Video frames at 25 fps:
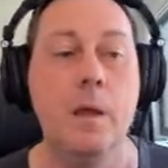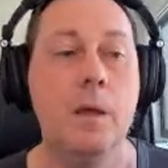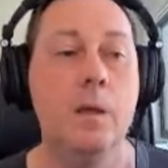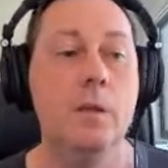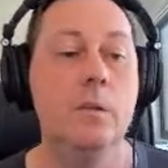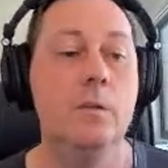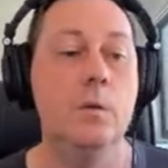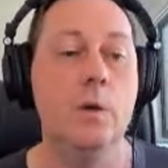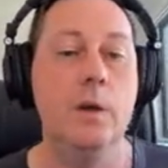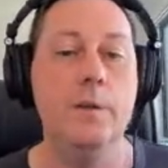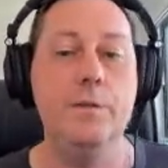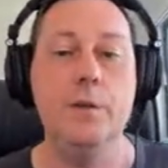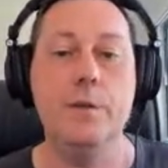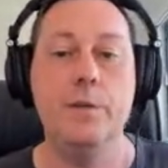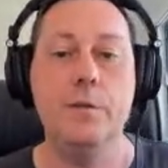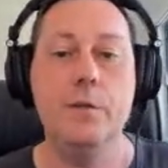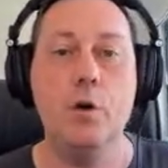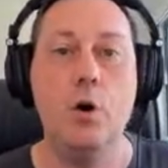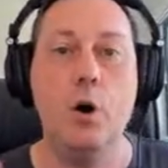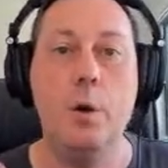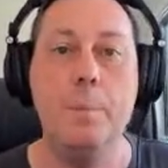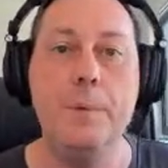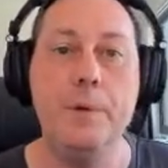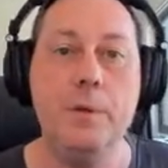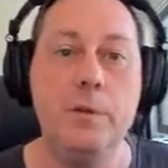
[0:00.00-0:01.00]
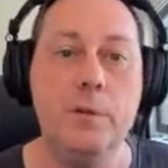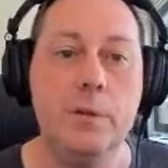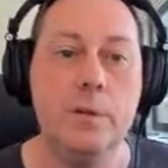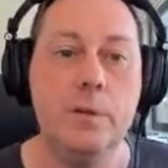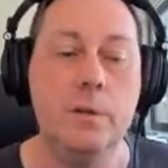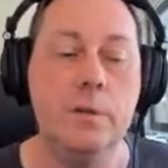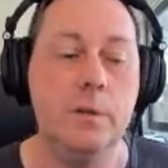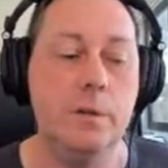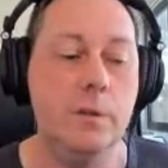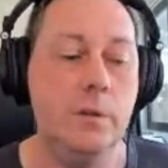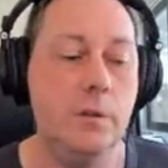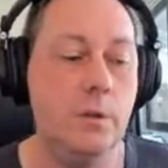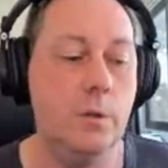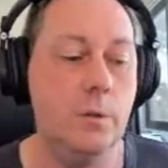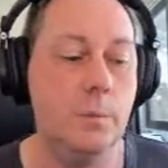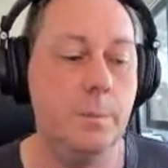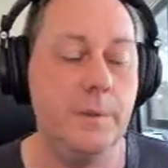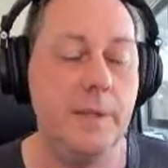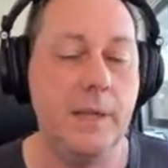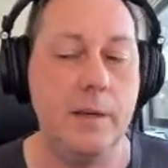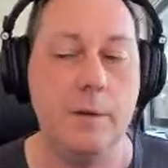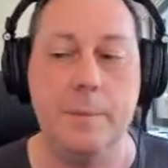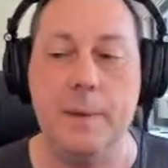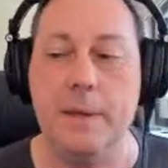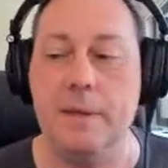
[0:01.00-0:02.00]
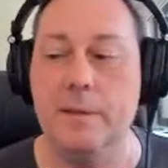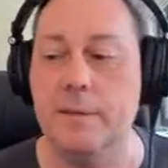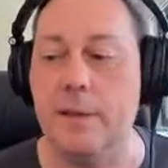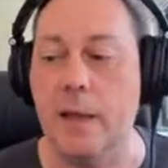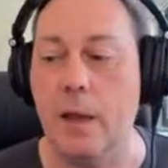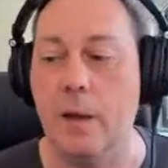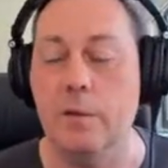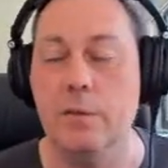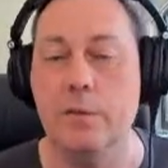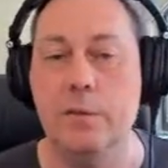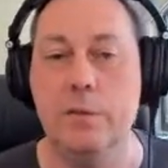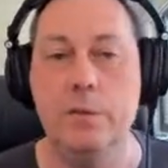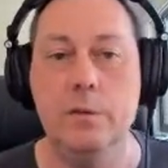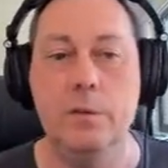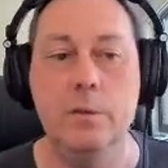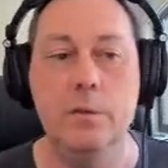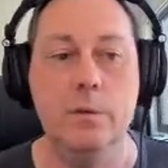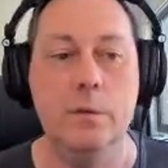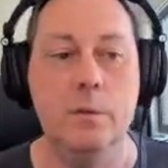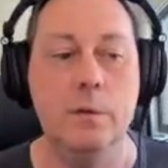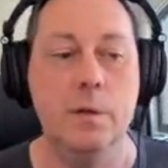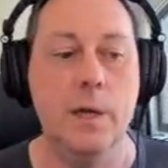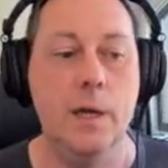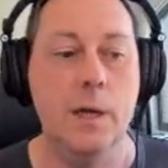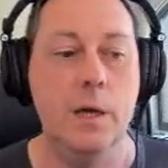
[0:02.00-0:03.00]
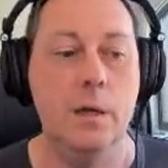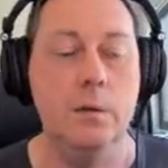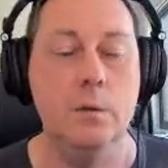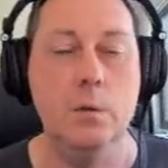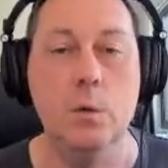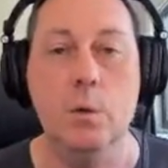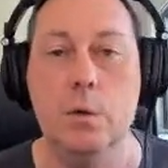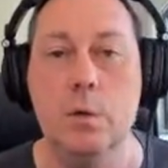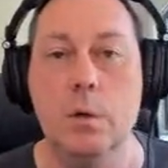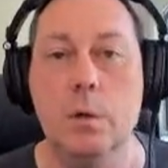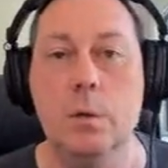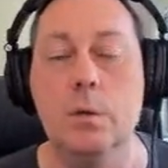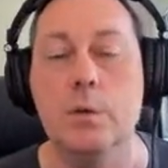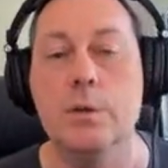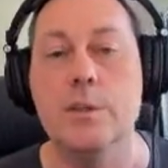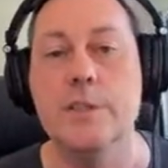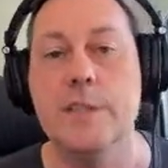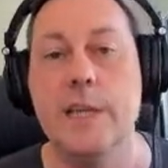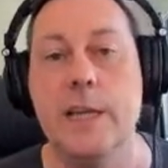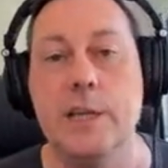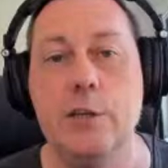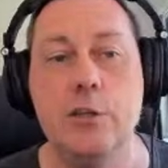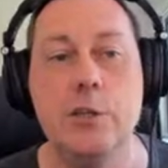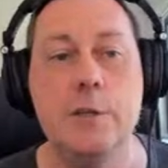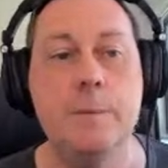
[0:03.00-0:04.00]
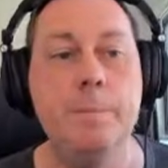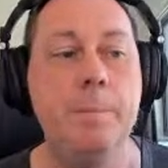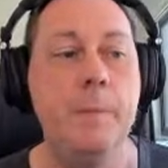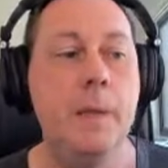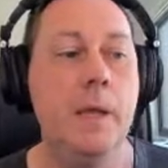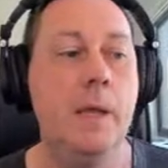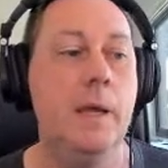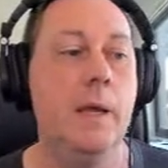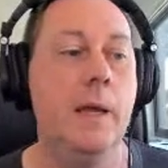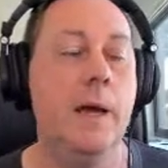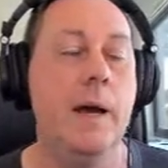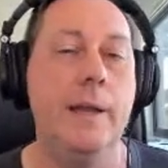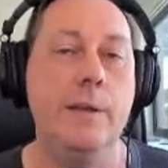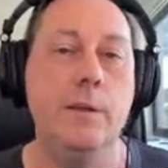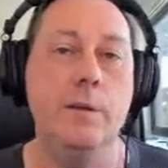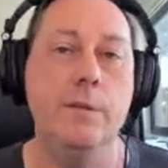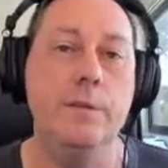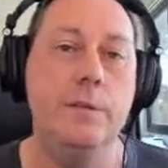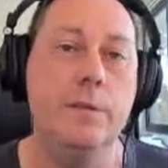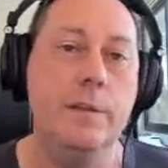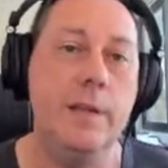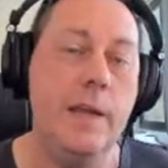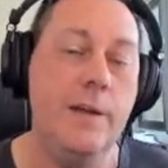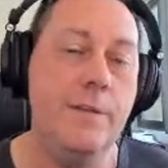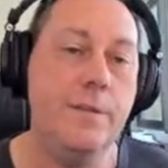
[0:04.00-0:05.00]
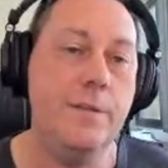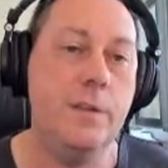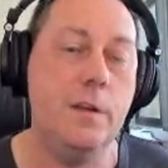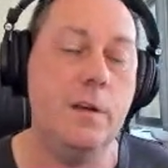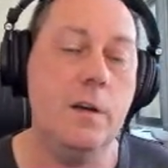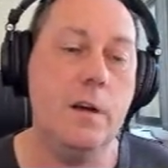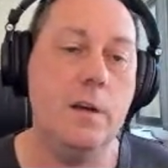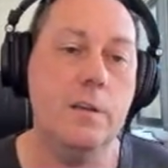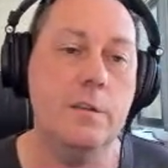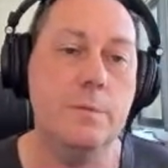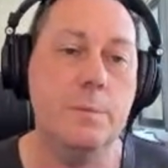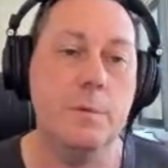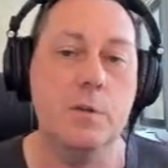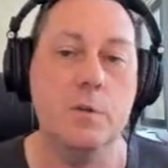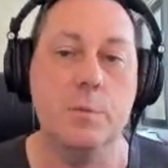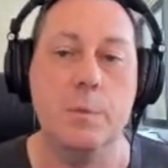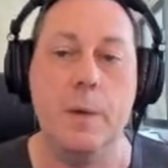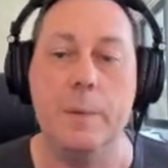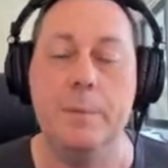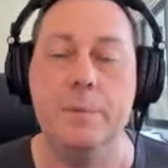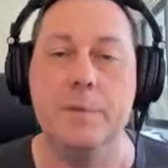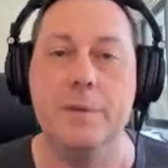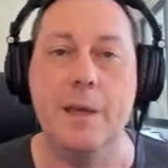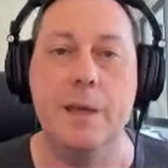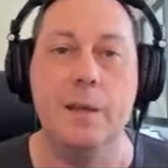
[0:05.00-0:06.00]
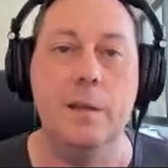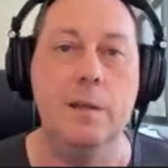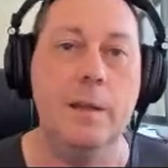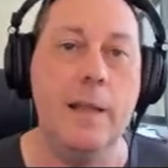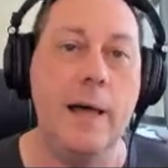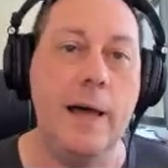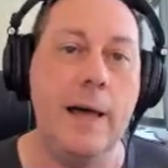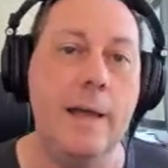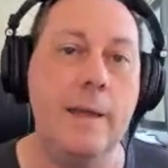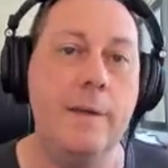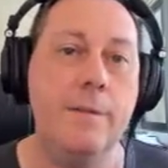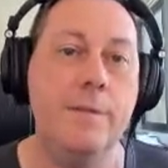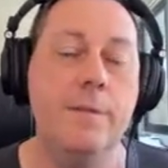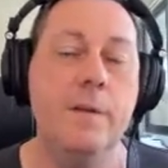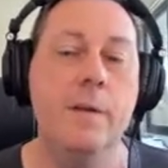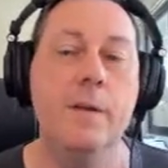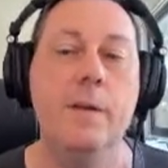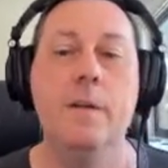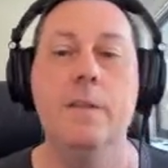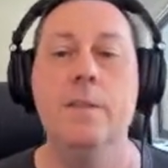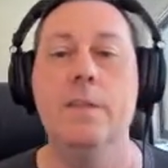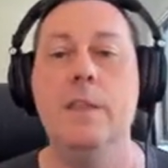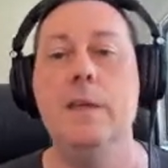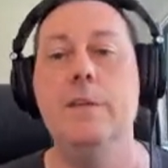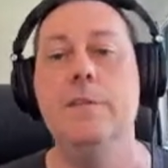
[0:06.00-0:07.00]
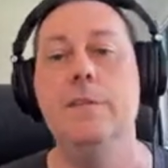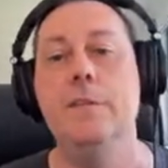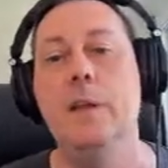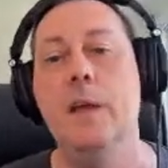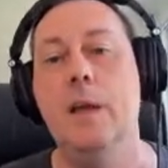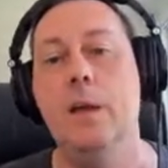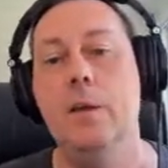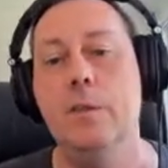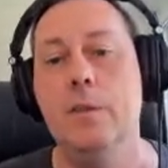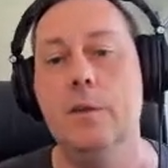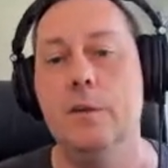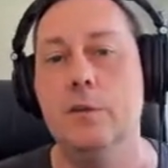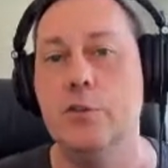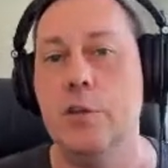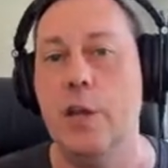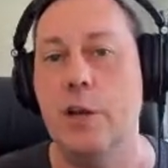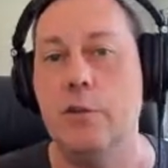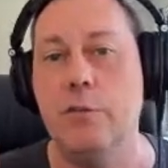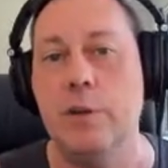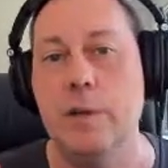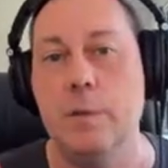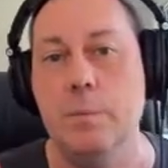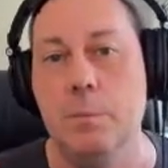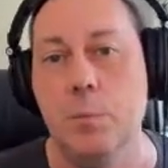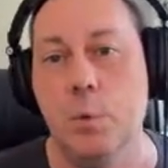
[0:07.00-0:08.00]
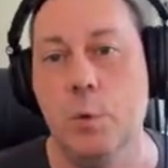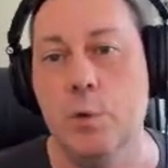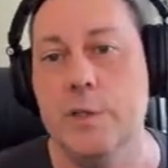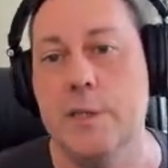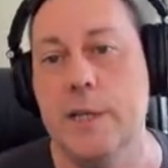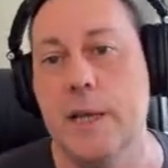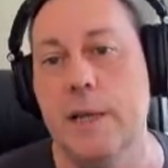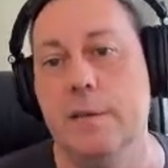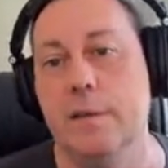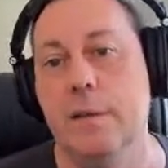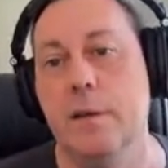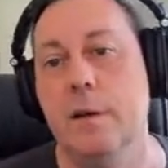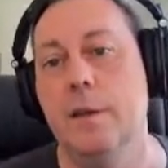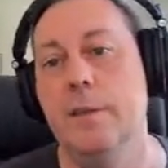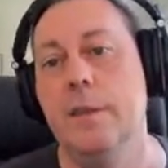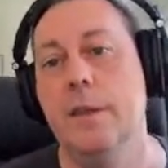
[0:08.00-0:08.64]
So if you've copied your database down to local or staging and you've left the customer's website live, they're generating more data.